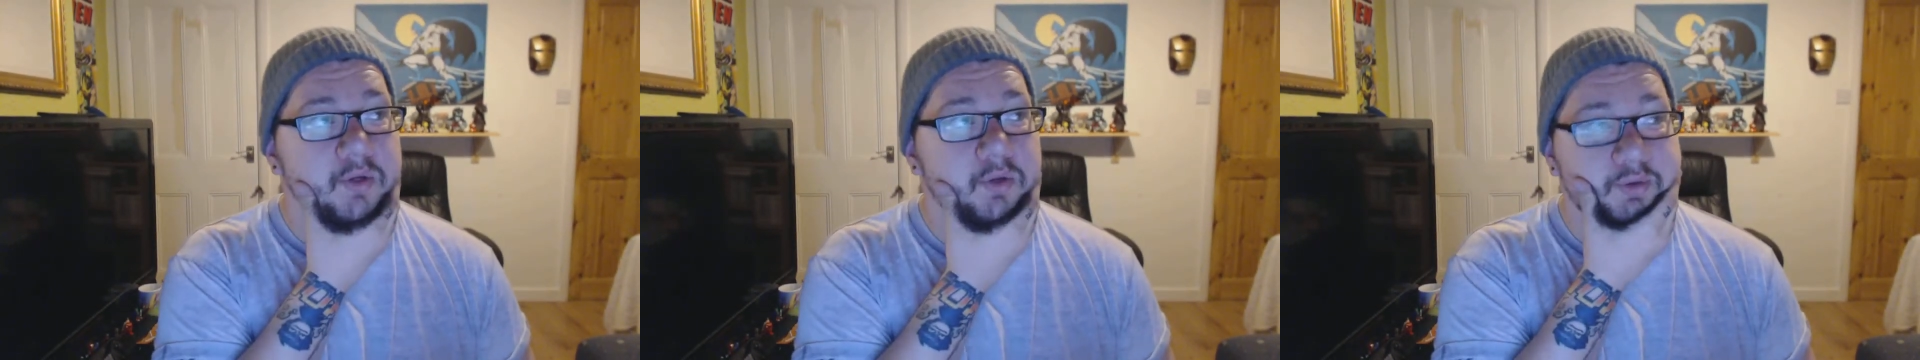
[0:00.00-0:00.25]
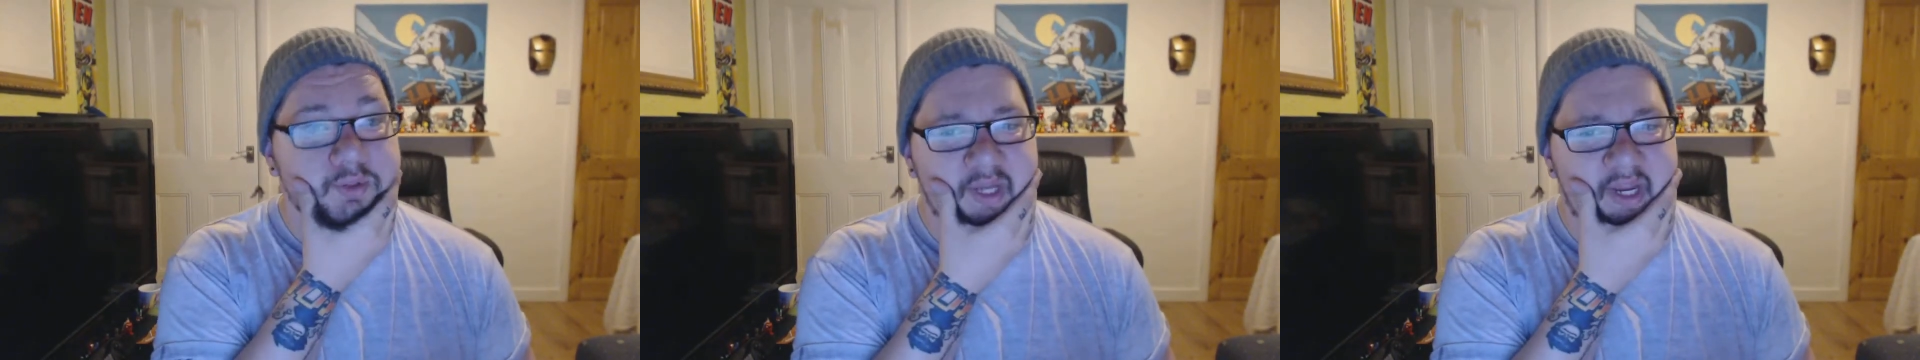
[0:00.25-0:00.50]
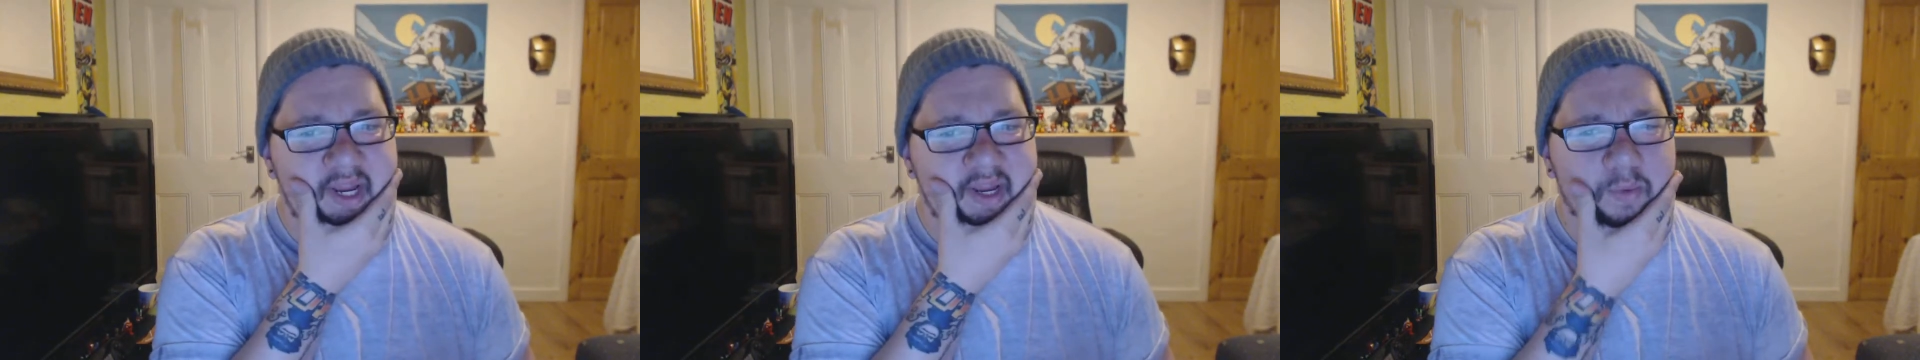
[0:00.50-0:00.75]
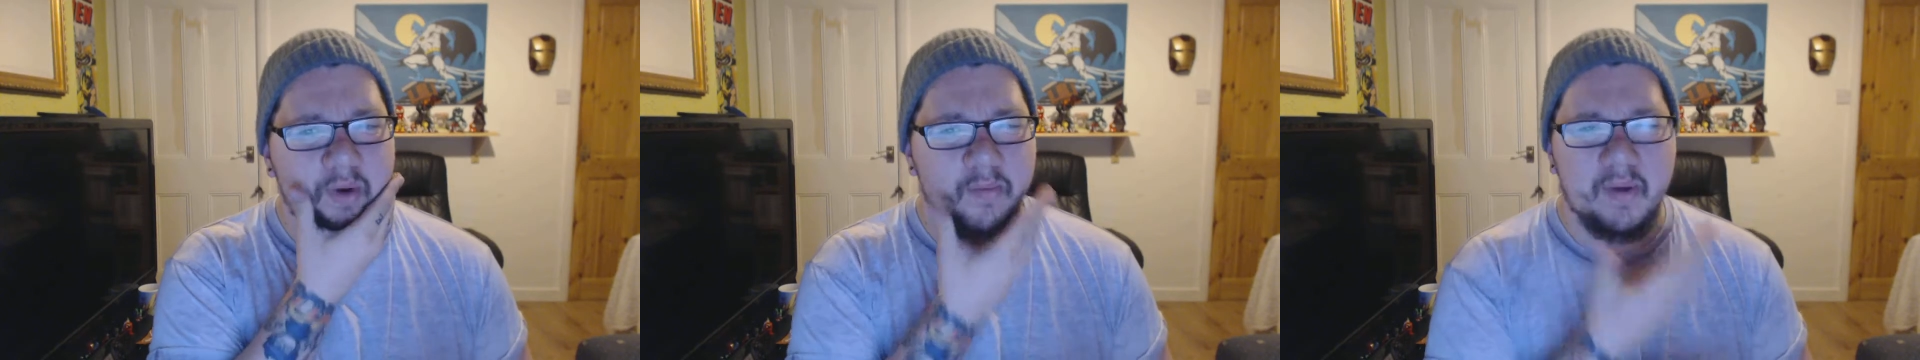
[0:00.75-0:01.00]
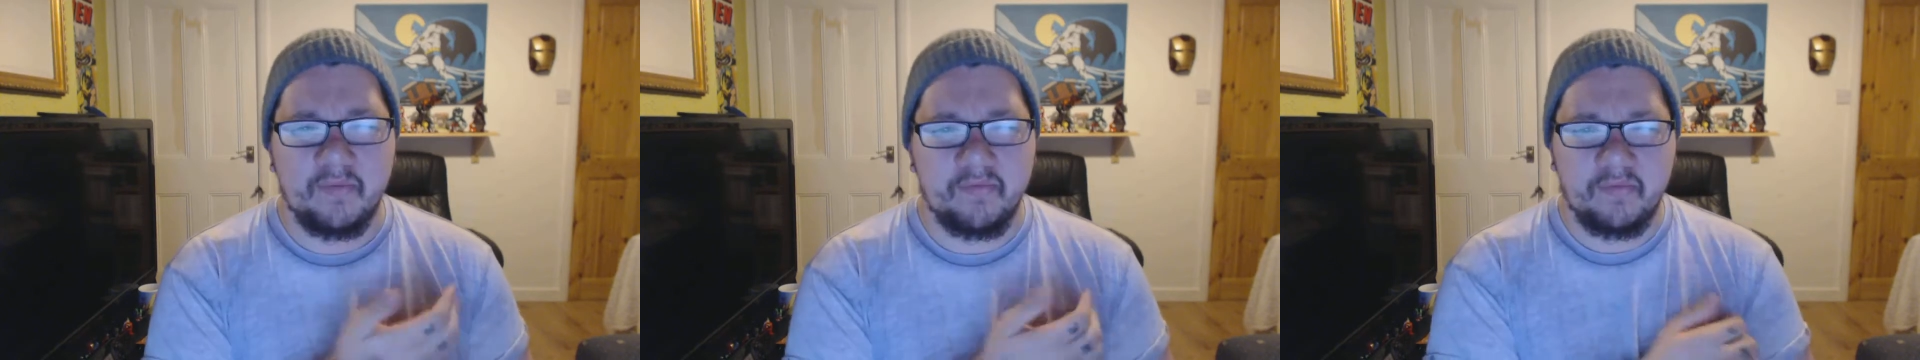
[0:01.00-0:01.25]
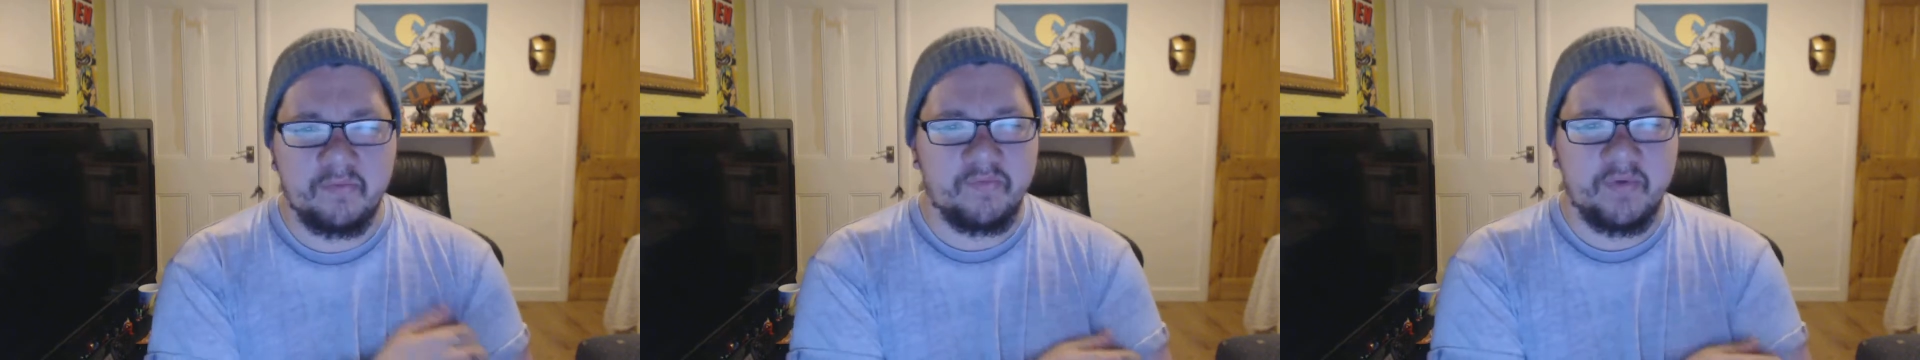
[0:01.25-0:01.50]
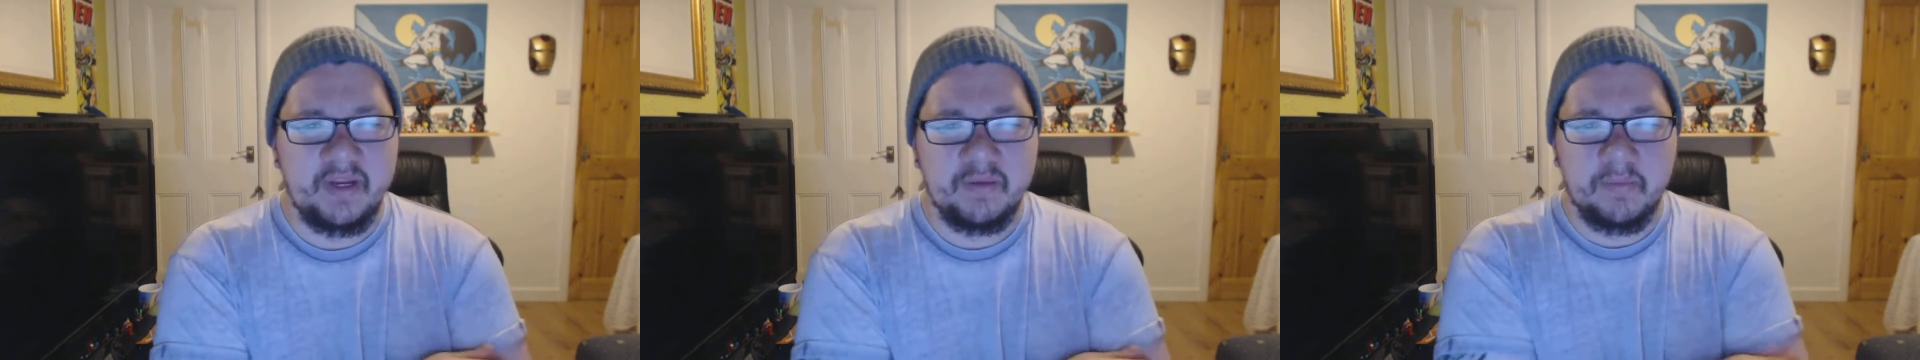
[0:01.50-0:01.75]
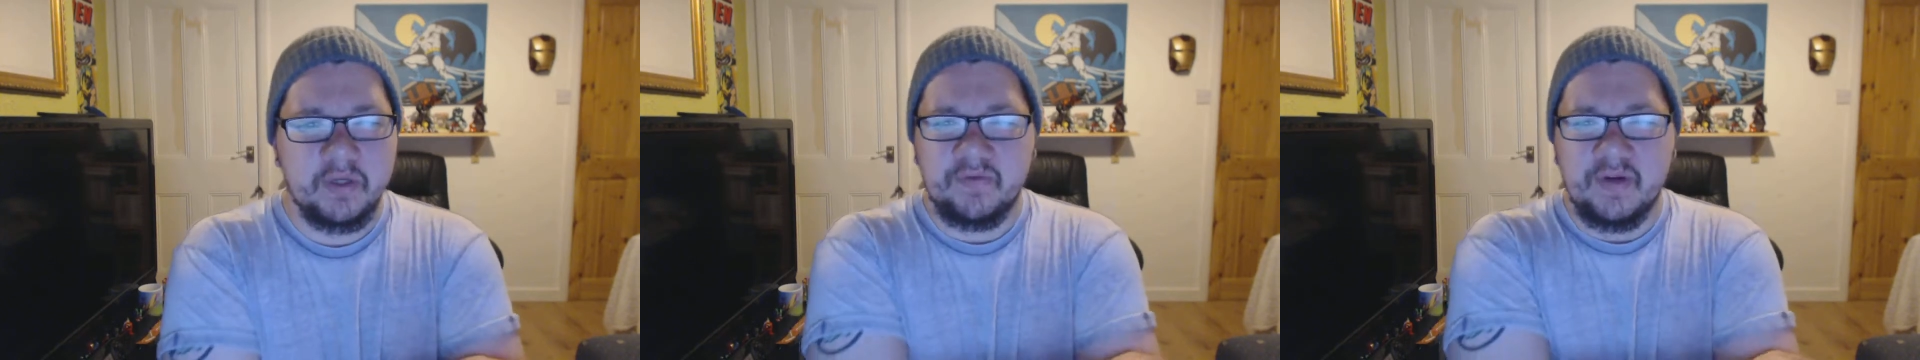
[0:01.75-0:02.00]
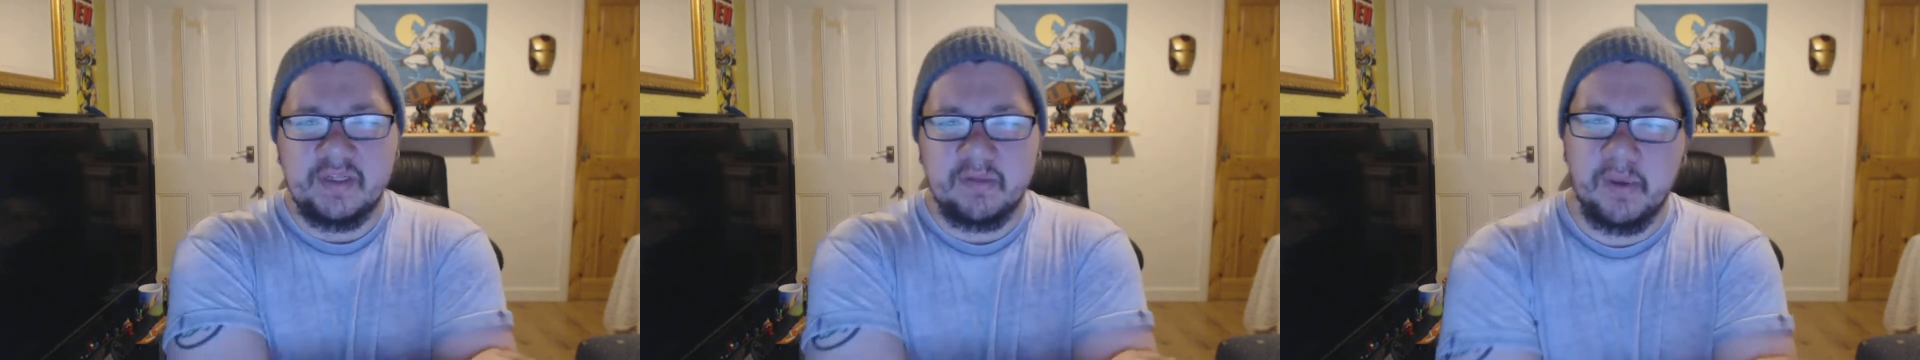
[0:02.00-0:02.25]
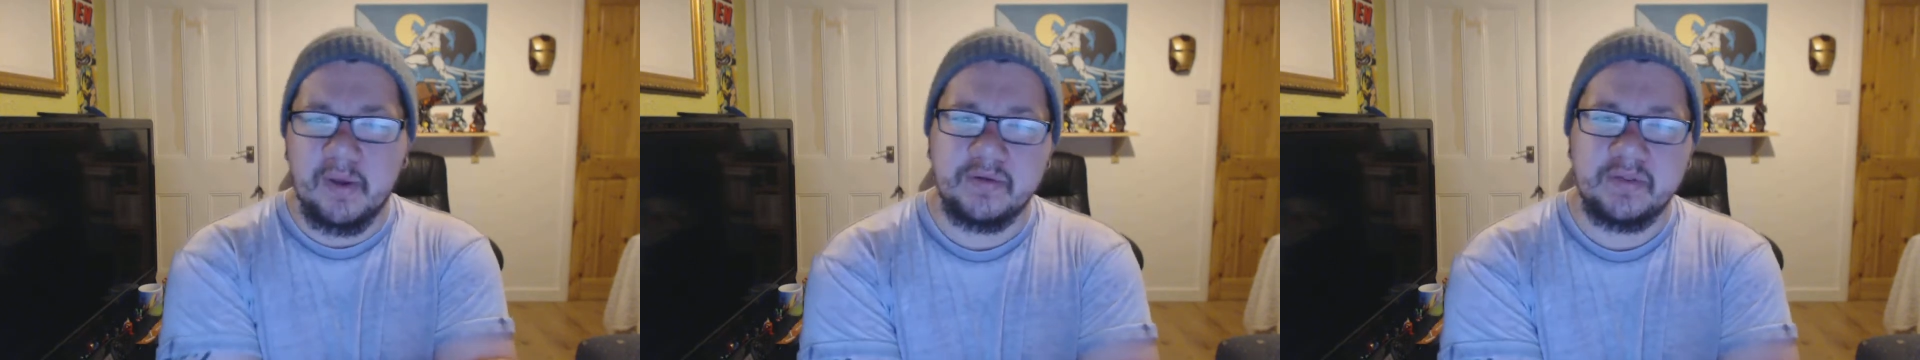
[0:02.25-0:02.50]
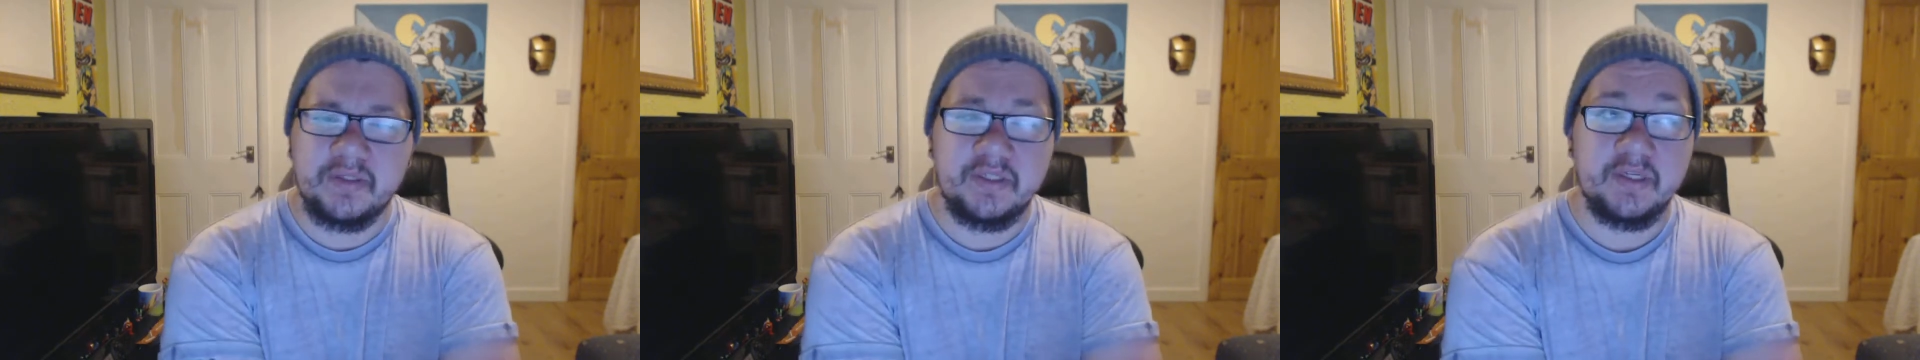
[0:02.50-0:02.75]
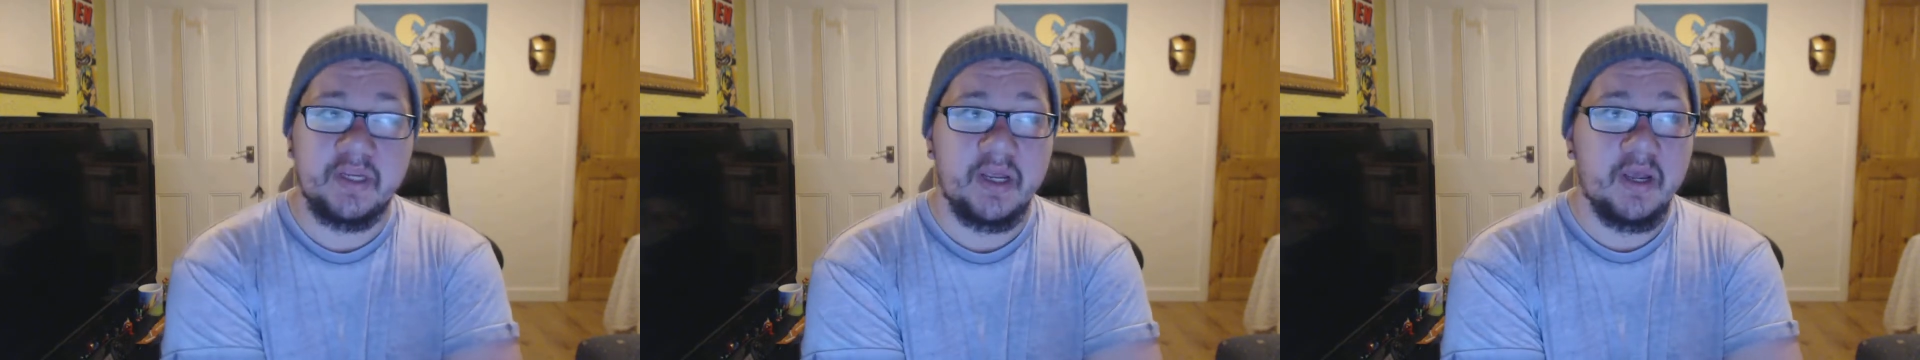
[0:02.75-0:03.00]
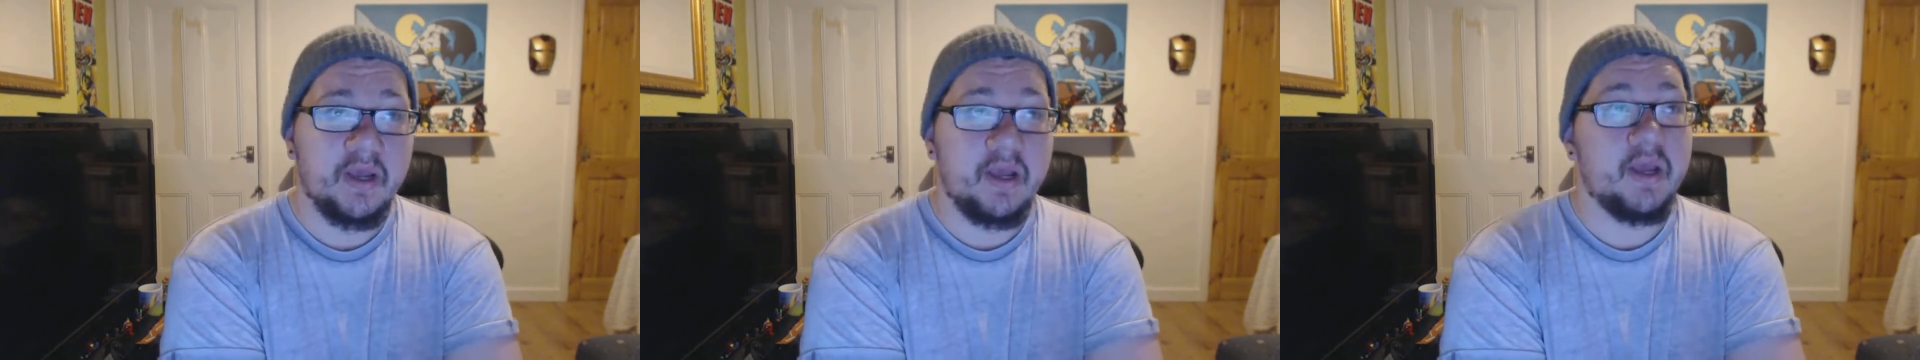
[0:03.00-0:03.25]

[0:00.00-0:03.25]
you'll see one of my most recent posts